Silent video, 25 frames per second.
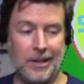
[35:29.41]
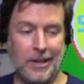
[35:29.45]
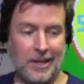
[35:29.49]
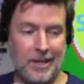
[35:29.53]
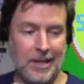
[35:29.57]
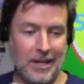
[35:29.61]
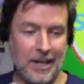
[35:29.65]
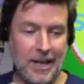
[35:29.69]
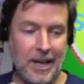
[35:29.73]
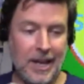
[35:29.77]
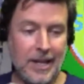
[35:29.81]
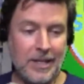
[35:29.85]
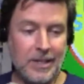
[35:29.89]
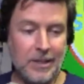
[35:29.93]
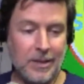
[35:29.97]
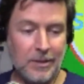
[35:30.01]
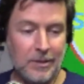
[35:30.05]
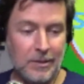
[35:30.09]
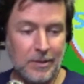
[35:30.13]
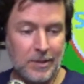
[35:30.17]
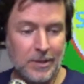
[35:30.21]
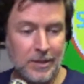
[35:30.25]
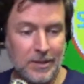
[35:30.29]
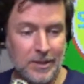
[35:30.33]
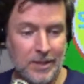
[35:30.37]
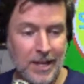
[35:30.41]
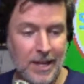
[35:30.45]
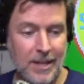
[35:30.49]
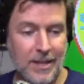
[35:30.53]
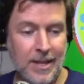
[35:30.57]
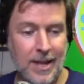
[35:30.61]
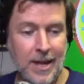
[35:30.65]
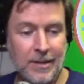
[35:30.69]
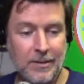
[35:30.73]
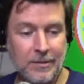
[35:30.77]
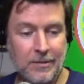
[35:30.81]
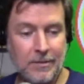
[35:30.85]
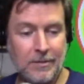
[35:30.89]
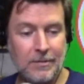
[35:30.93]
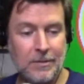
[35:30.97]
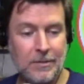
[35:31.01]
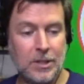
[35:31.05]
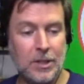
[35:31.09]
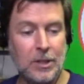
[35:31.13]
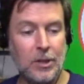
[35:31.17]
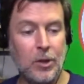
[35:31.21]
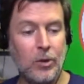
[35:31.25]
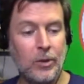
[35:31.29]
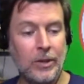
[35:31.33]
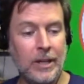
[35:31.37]
and I had to say that
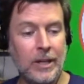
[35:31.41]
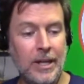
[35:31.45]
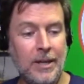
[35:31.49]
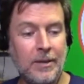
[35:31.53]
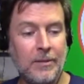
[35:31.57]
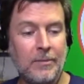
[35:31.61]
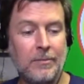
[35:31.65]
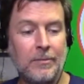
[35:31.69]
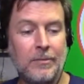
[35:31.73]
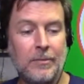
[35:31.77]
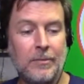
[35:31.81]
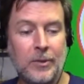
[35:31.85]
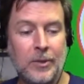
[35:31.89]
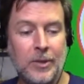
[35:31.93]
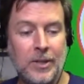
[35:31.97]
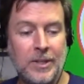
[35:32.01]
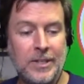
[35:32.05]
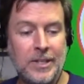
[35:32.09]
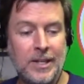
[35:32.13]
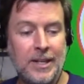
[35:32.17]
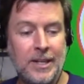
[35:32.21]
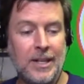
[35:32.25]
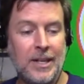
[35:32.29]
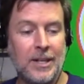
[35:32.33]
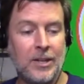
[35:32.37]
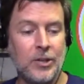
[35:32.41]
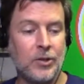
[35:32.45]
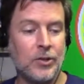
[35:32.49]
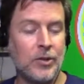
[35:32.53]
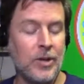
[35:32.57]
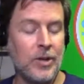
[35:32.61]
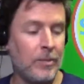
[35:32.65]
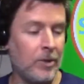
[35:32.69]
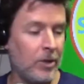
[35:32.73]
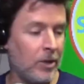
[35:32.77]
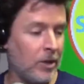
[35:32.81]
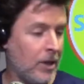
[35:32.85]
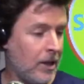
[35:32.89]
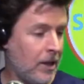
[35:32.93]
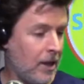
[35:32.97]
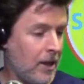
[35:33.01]
slowly or else I'd get in trouble.